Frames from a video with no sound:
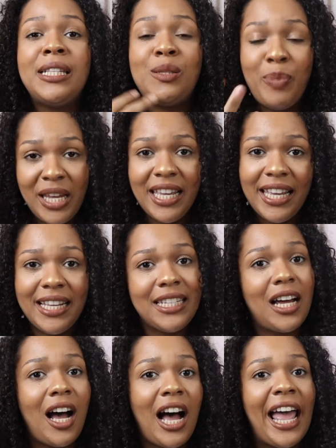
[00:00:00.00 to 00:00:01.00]
speaking
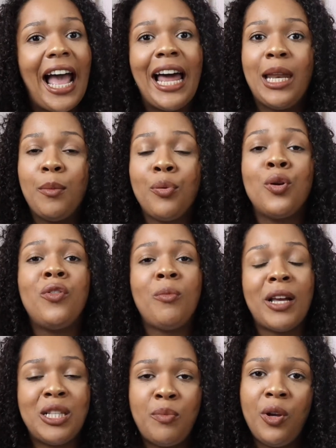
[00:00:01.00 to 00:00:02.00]
Thai and improving
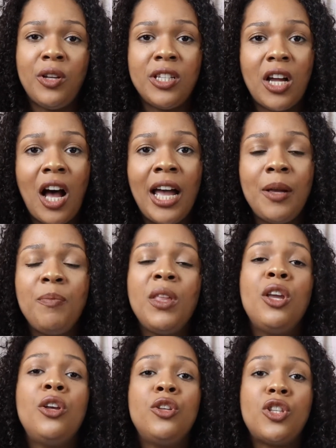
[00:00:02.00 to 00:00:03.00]
my spoken Thai.
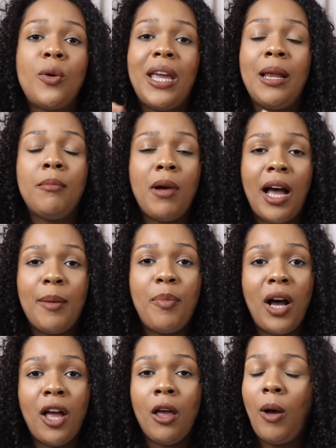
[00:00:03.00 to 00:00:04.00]
So in my
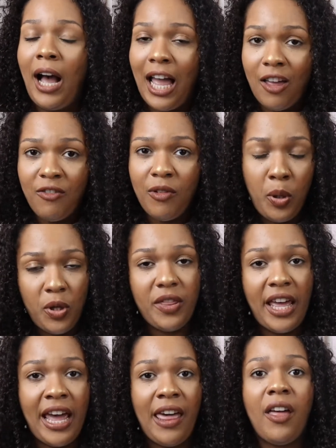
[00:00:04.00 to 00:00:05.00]
bio, I have put
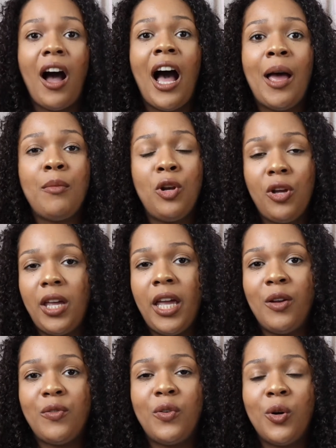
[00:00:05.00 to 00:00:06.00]
there that I'm
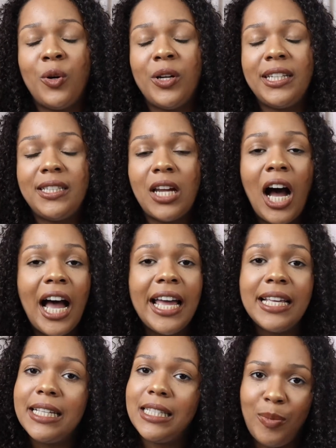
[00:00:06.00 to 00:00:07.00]
looking for
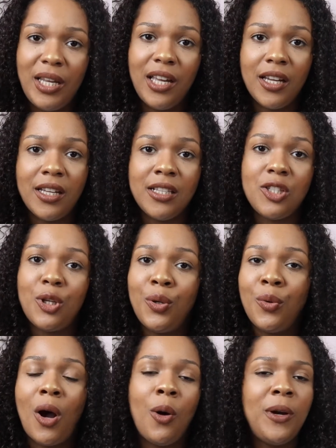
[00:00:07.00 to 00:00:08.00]
Thai speakers
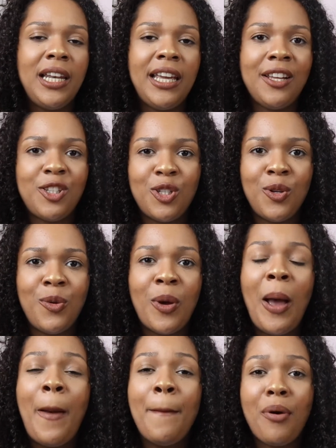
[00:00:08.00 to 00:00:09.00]
who are willing to
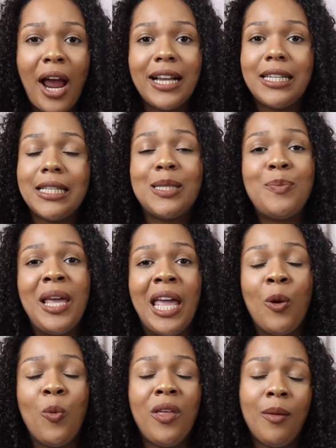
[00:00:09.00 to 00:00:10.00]
practice
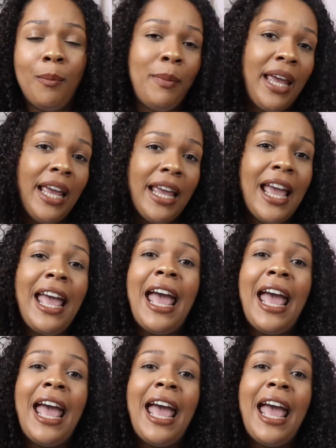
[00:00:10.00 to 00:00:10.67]
speaking with me